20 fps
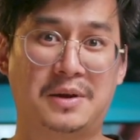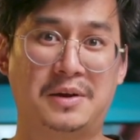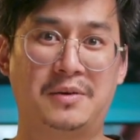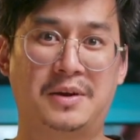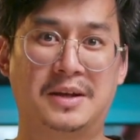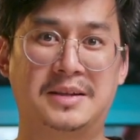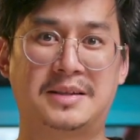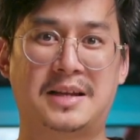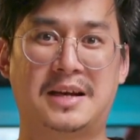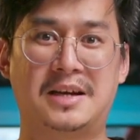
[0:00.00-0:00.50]
that you
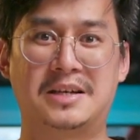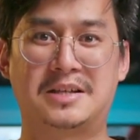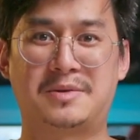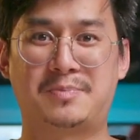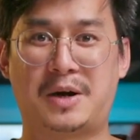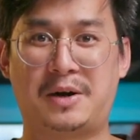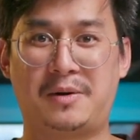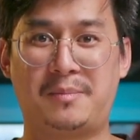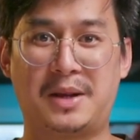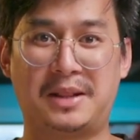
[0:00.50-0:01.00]
can start
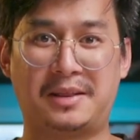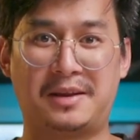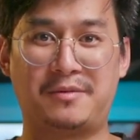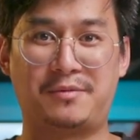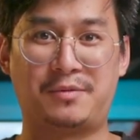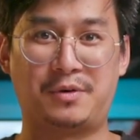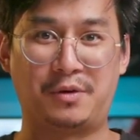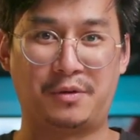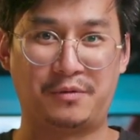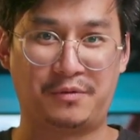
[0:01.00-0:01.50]
experimenting
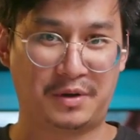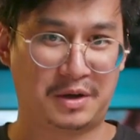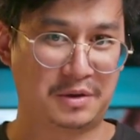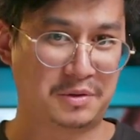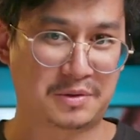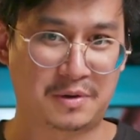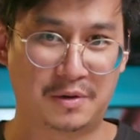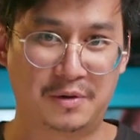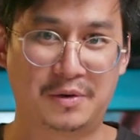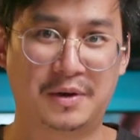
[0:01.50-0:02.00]
for your
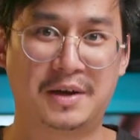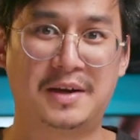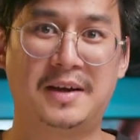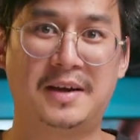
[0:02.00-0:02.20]
video's look